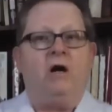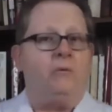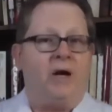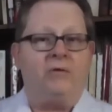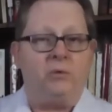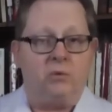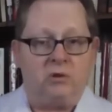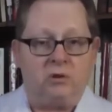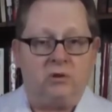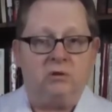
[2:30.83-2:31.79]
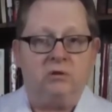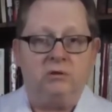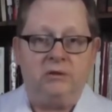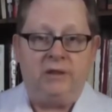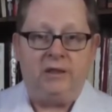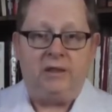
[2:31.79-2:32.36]
around the world.
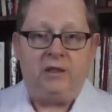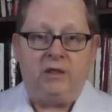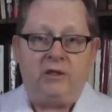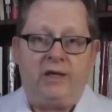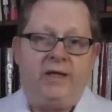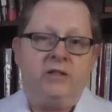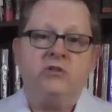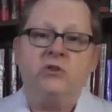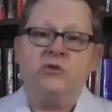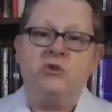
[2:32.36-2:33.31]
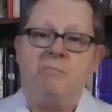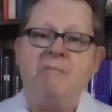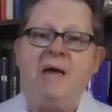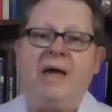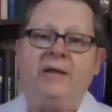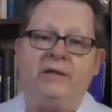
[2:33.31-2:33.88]
Okay, so to
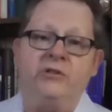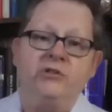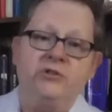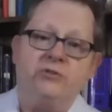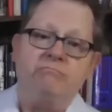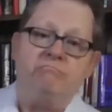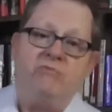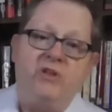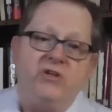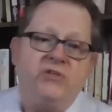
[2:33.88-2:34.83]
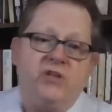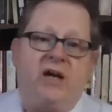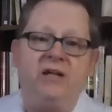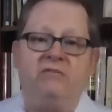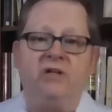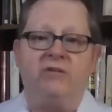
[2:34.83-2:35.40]
manage this
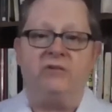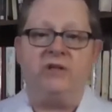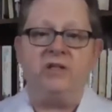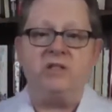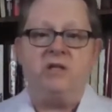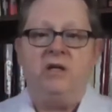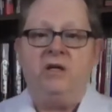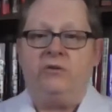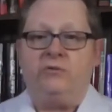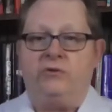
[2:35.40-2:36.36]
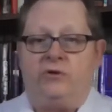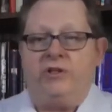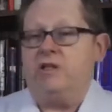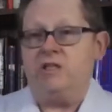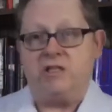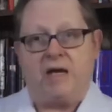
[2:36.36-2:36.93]
kind of governance during
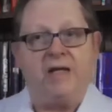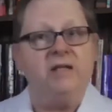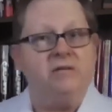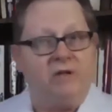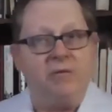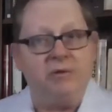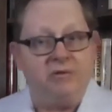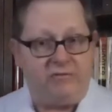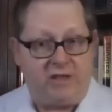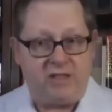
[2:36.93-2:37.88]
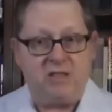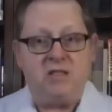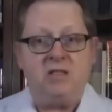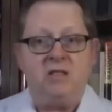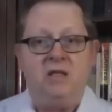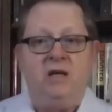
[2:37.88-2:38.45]
the design and development
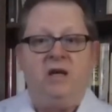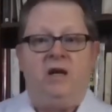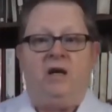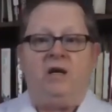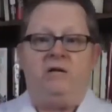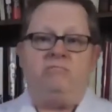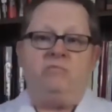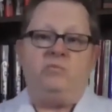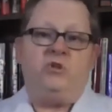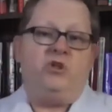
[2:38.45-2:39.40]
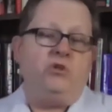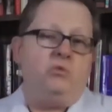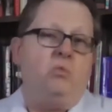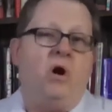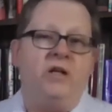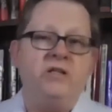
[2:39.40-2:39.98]
phases, you
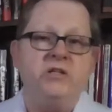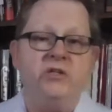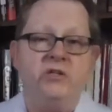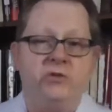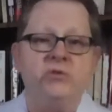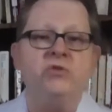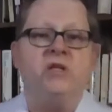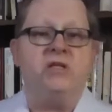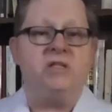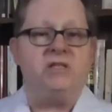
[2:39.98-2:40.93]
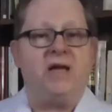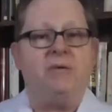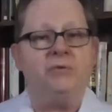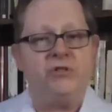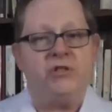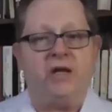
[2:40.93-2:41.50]
want to use an
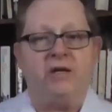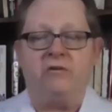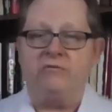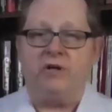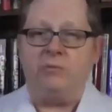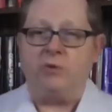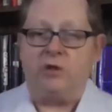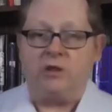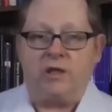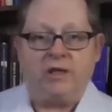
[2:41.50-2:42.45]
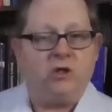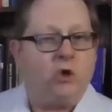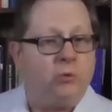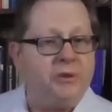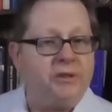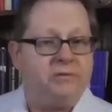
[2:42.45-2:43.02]
established standard framework like
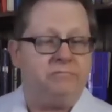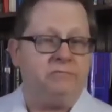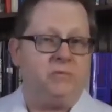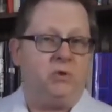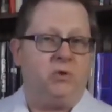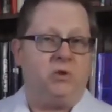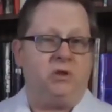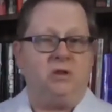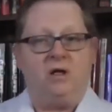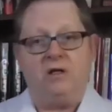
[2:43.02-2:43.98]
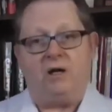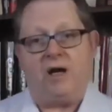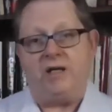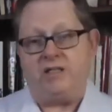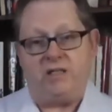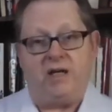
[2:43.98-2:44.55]
COBIT or
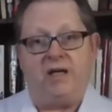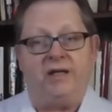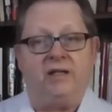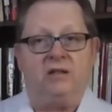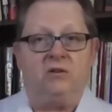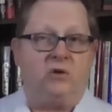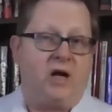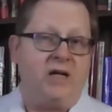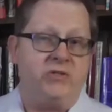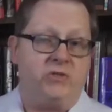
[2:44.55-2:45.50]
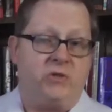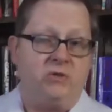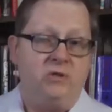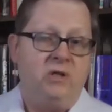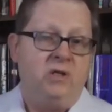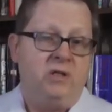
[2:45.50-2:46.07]
ITIL or ISO,
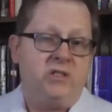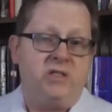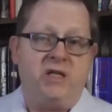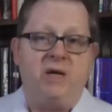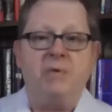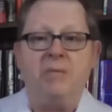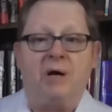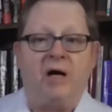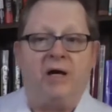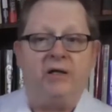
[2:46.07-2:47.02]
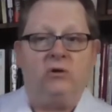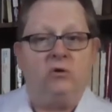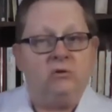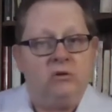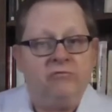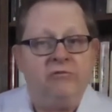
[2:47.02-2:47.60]
CMMI,
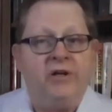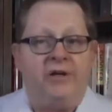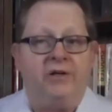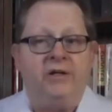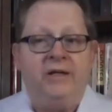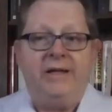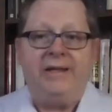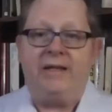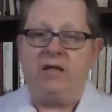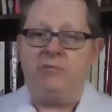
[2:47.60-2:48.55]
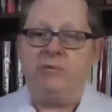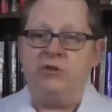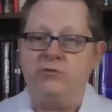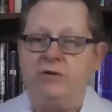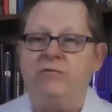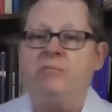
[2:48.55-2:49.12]
or FAIR that can be
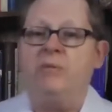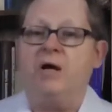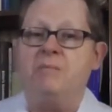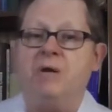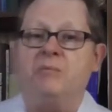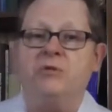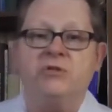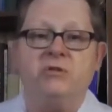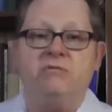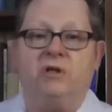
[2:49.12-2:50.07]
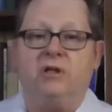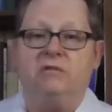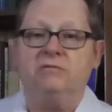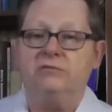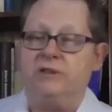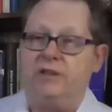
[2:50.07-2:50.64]
driven by members
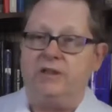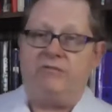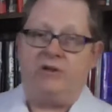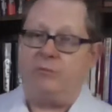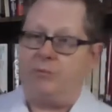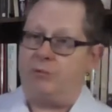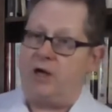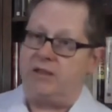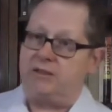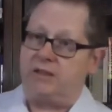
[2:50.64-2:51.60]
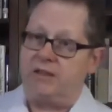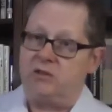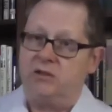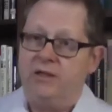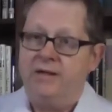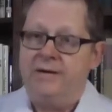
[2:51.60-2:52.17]
involved in the development process.